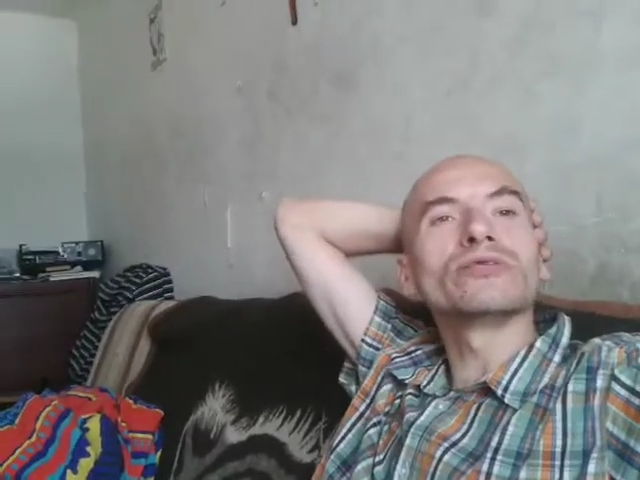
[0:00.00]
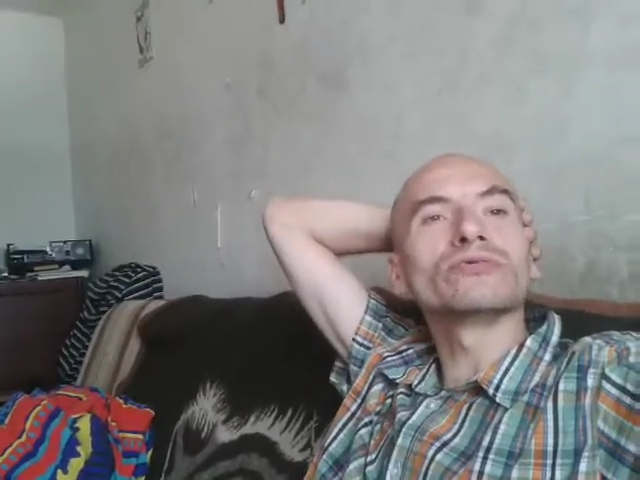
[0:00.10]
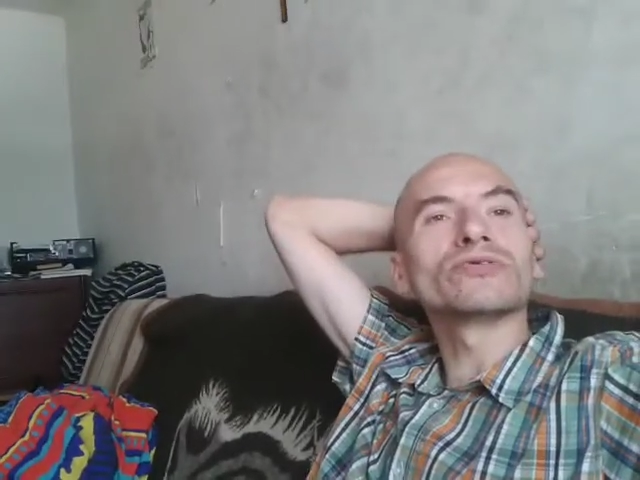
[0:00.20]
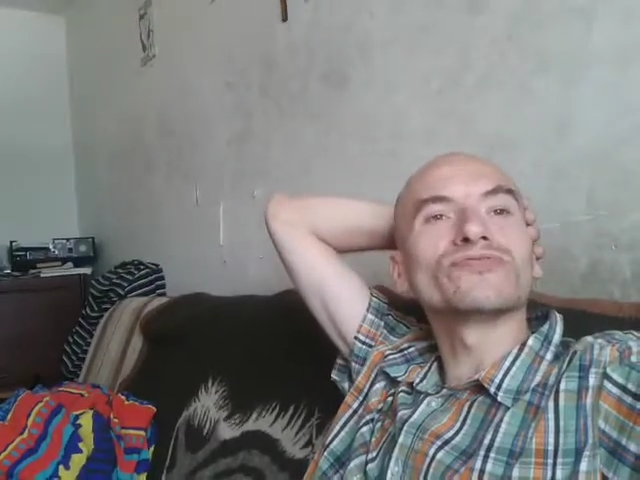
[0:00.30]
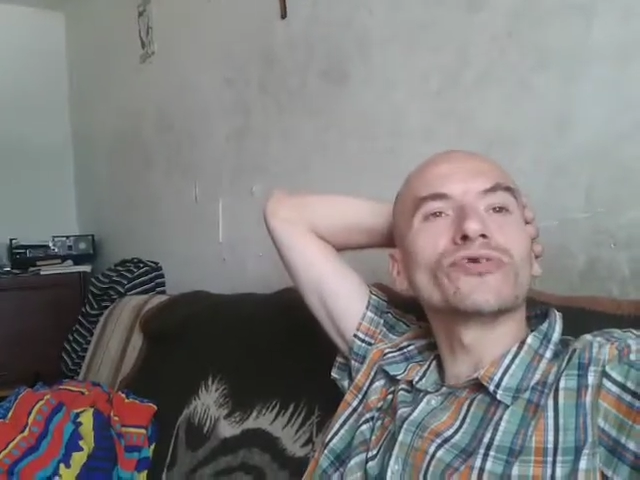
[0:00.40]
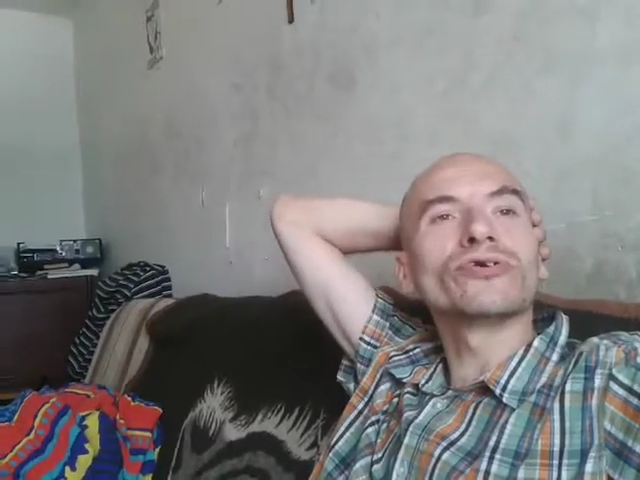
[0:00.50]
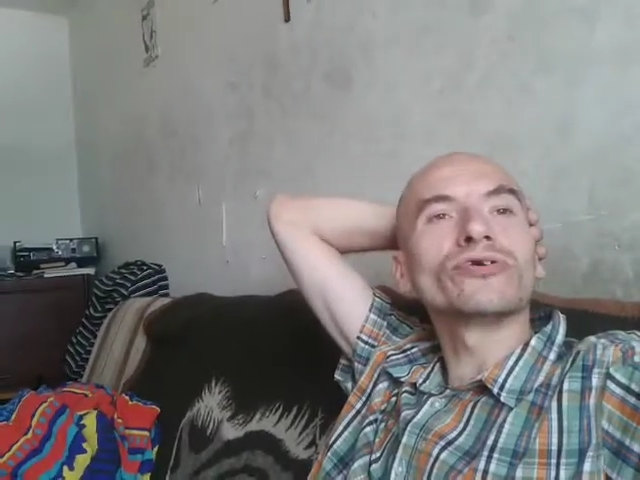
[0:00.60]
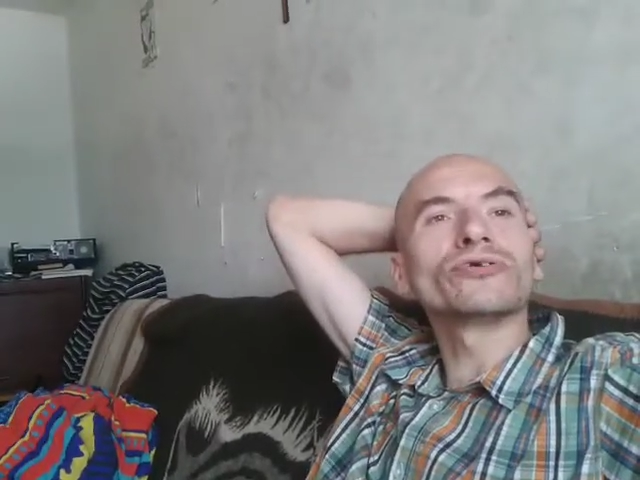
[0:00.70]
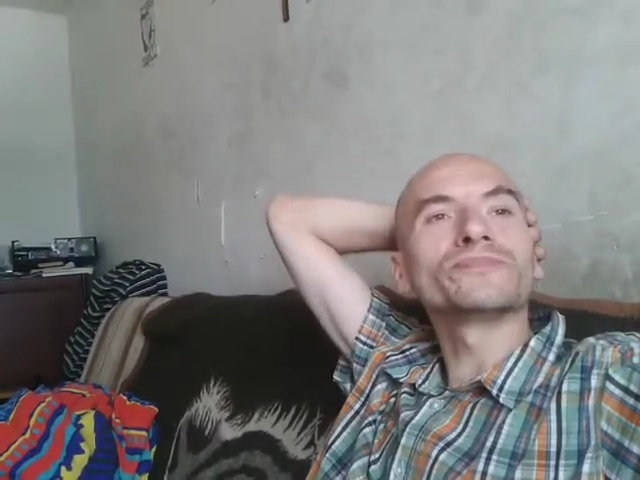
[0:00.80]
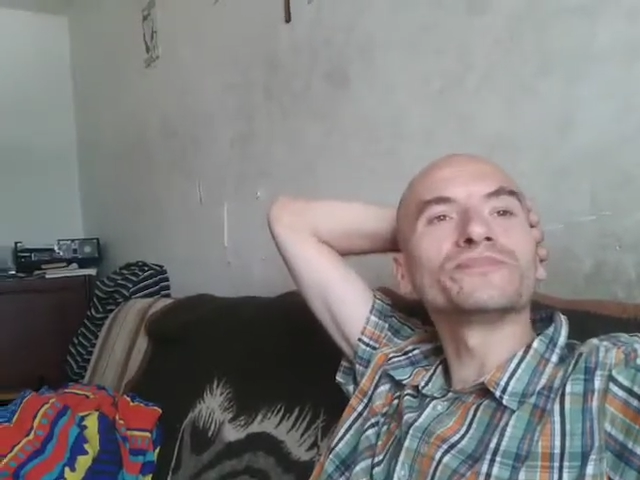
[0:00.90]
look
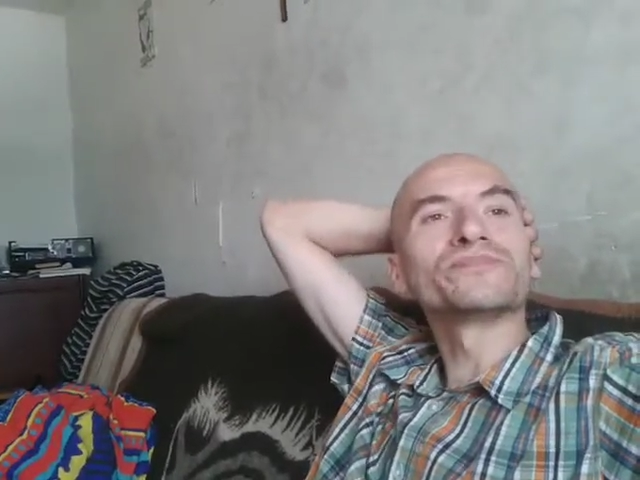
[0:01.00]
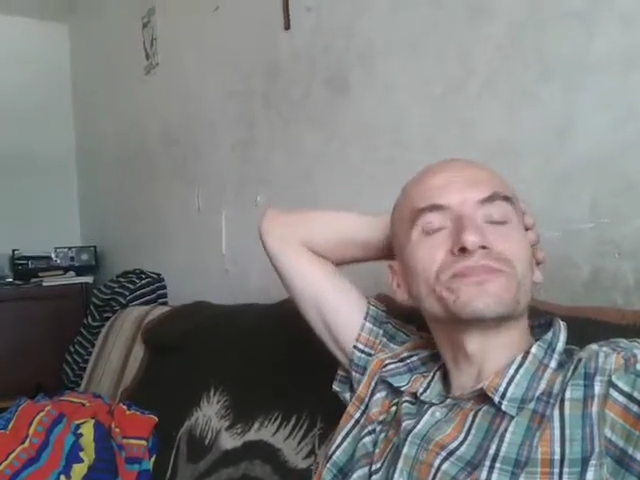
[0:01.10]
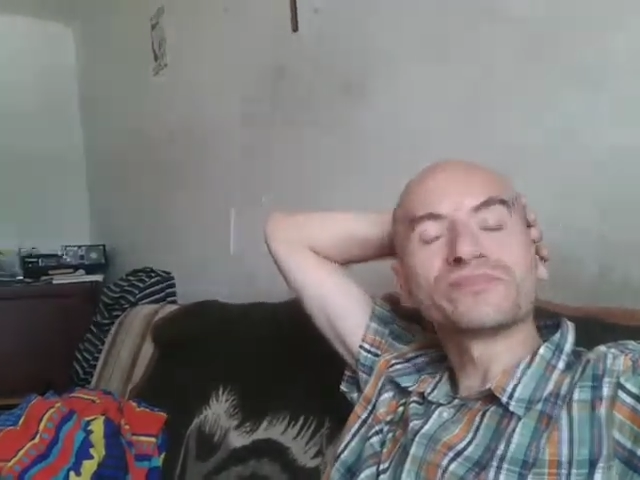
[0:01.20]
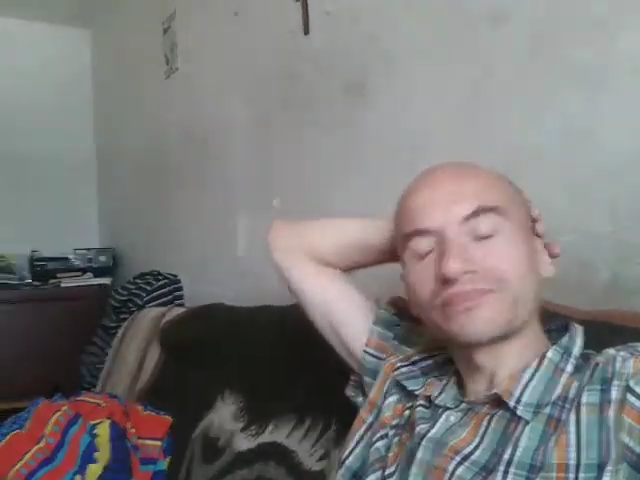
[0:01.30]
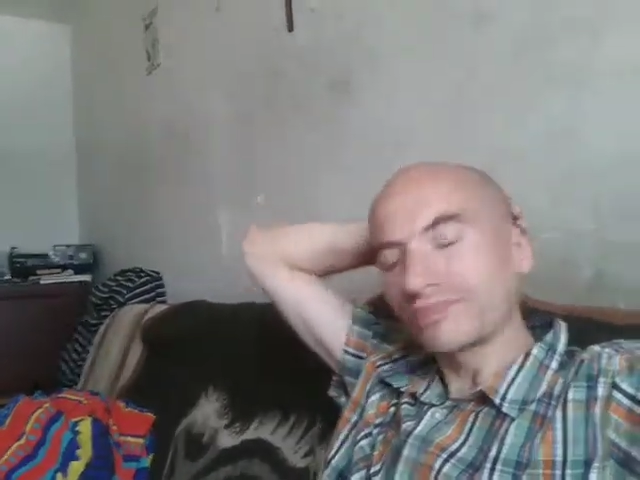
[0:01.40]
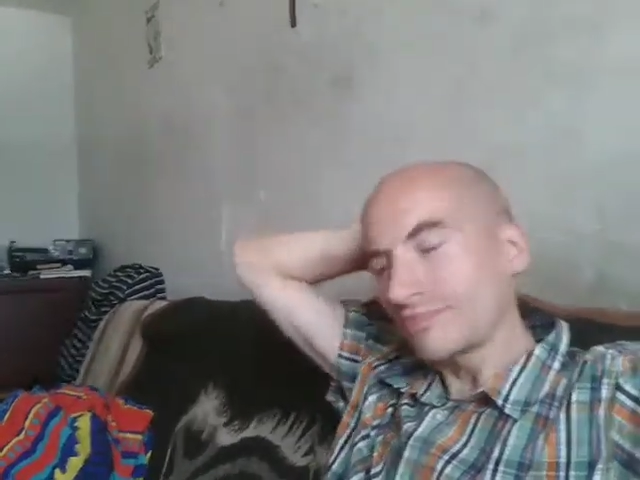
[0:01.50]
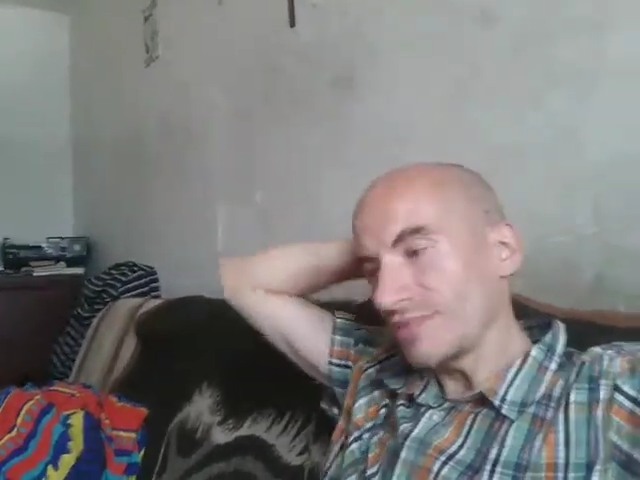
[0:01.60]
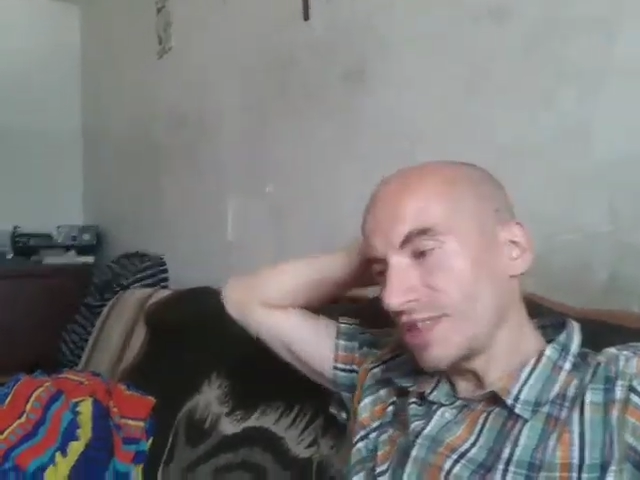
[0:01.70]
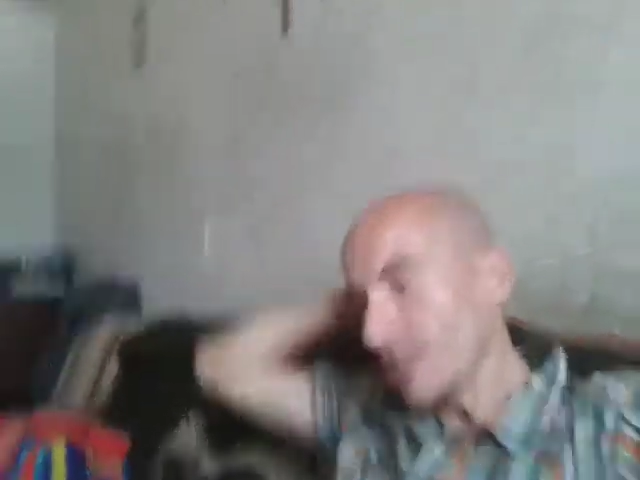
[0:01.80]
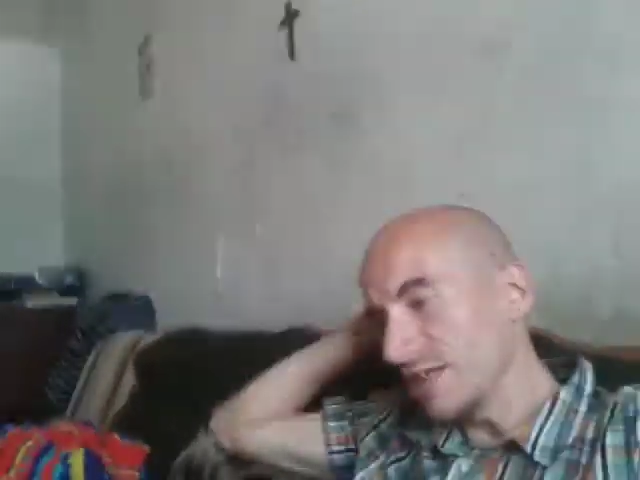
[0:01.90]
for
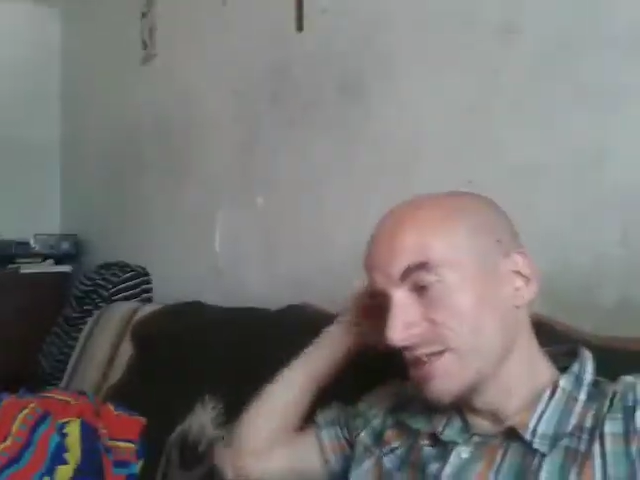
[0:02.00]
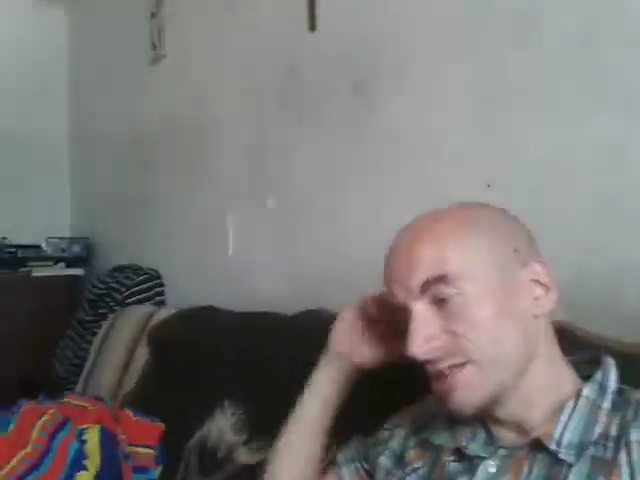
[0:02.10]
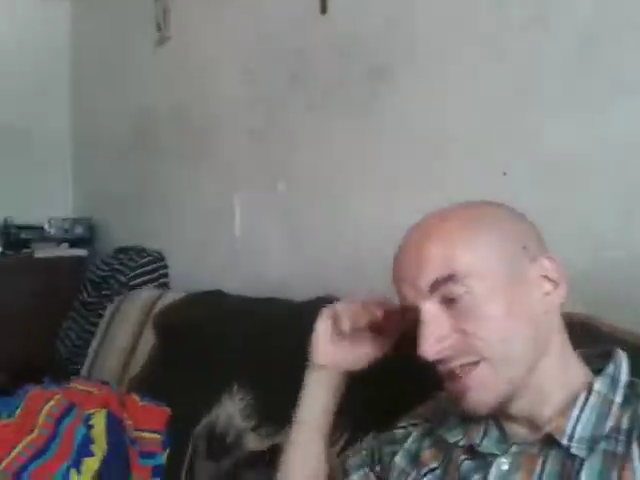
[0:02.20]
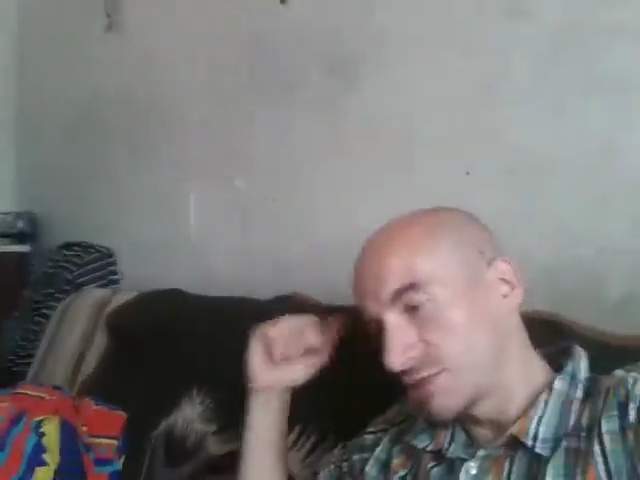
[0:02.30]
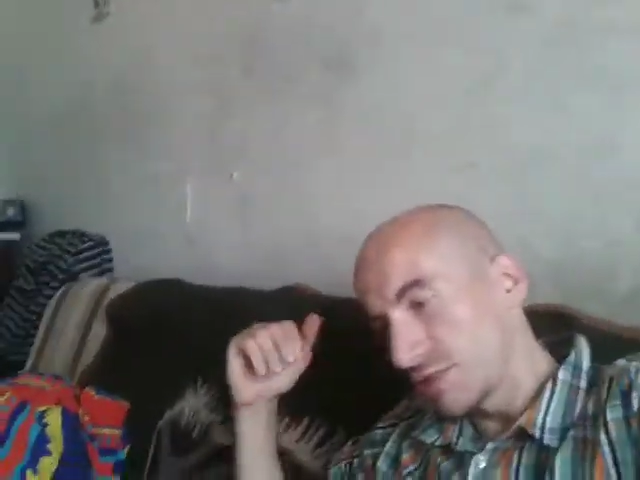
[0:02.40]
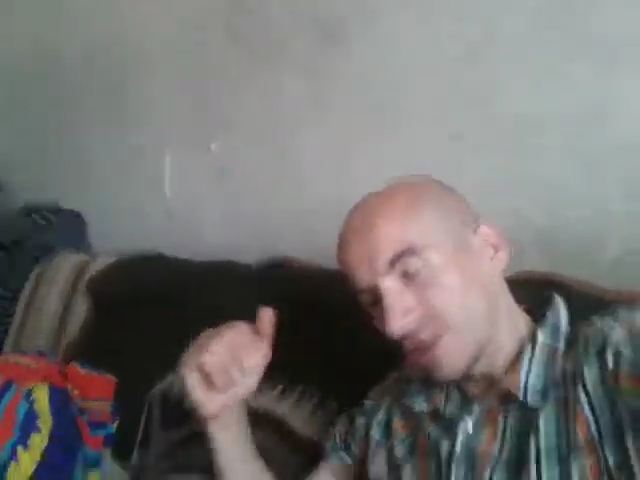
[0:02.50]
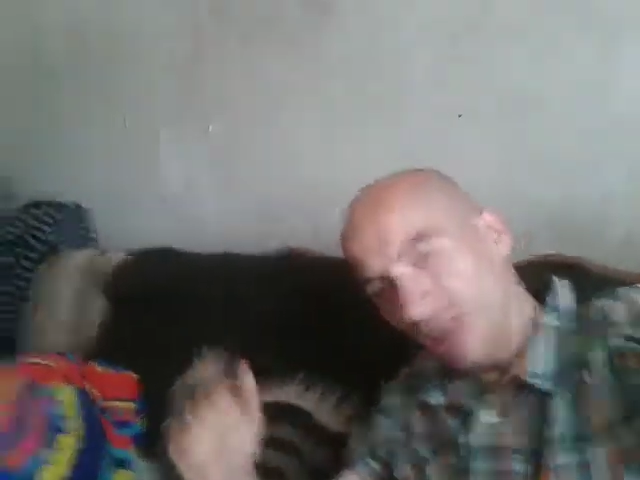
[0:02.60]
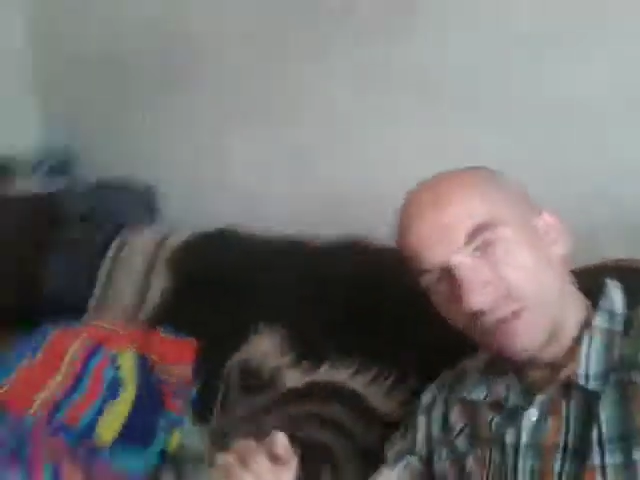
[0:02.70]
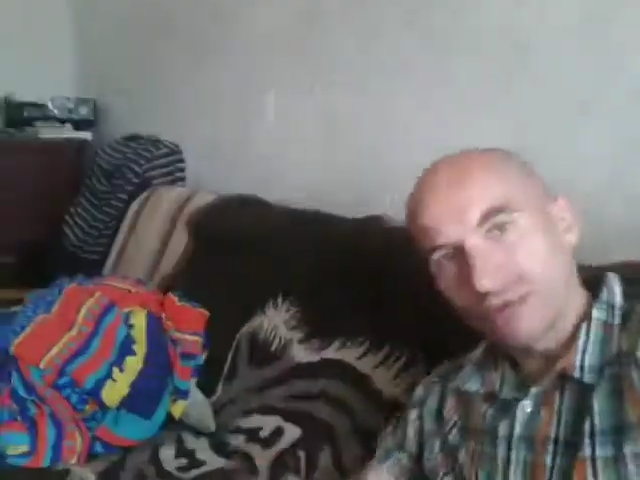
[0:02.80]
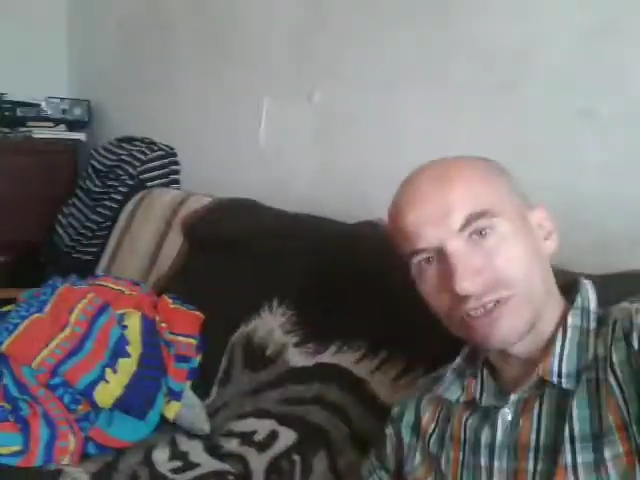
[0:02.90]
is that when
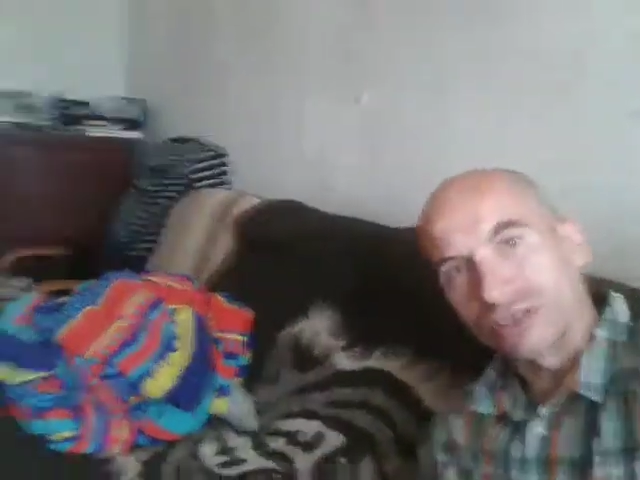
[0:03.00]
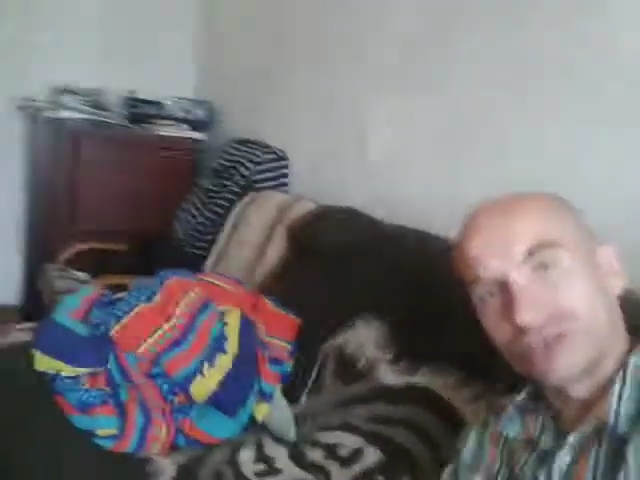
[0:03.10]
I was a